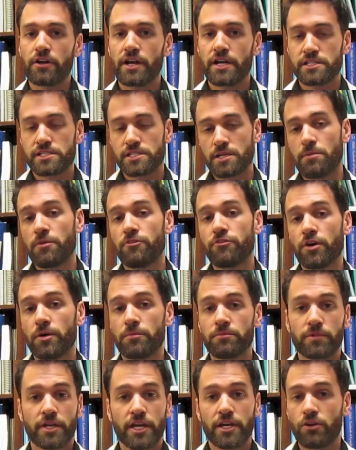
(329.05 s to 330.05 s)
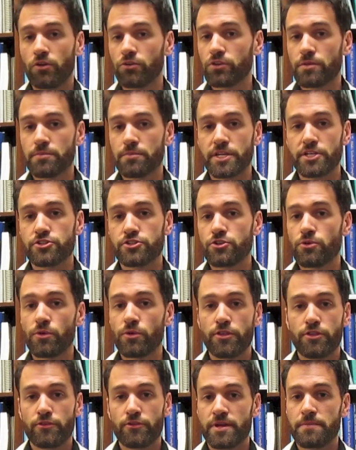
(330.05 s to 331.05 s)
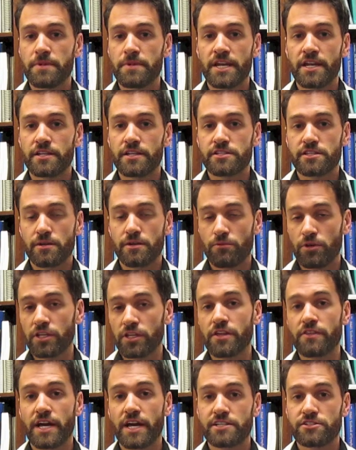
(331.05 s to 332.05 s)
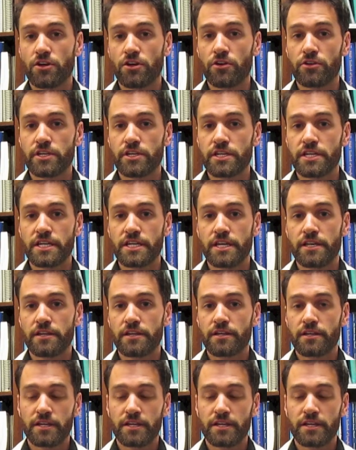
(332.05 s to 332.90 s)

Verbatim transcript: and some of them can only be two or three minutes and really that's all you need.